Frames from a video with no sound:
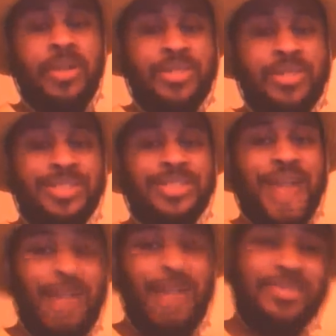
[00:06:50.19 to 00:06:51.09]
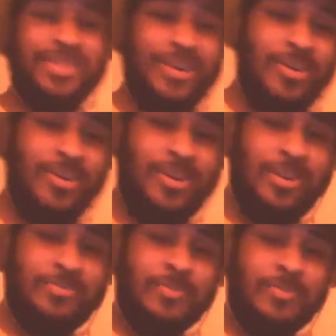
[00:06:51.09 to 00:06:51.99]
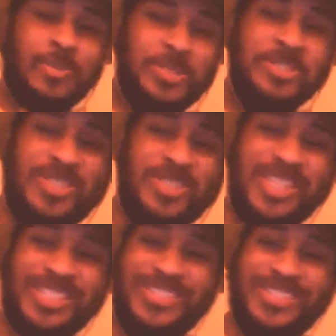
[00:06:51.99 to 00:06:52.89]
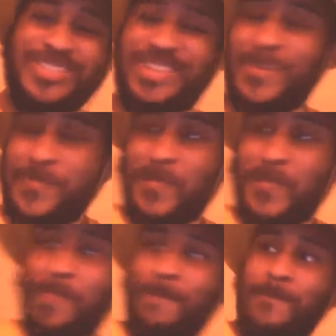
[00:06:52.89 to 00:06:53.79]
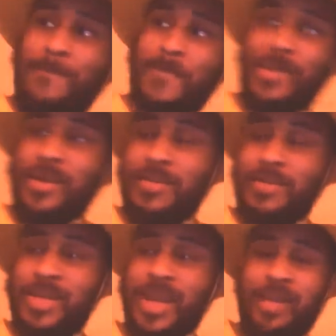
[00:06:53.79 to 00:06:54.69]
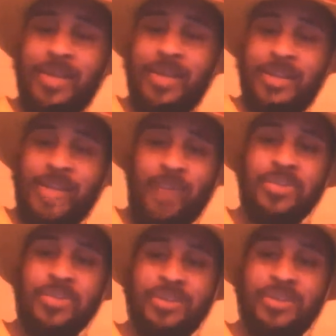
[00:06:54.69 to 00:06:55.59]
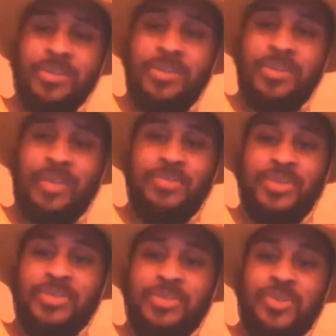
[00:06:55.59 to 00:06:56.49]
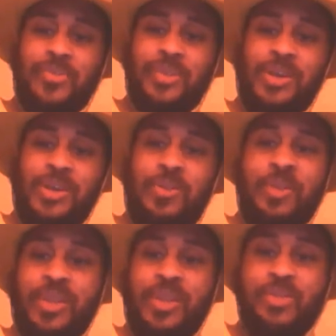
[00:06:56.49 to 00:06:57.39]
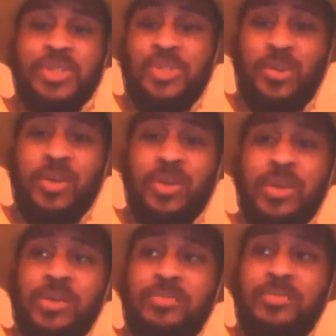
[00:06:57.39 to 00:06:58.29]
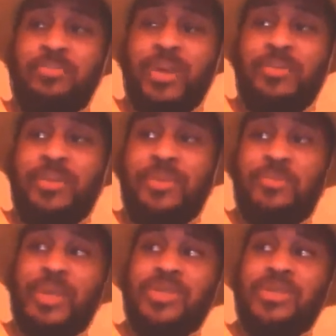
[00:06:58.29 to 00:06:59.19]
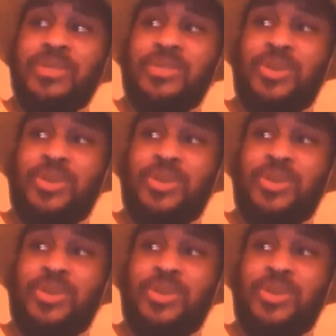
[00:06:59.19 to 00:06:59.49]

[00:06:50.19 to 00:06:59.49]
And just snaps his arm. Oh, that's good. But yeah, that was a good, I know this is a short video, but it was a short bit of information.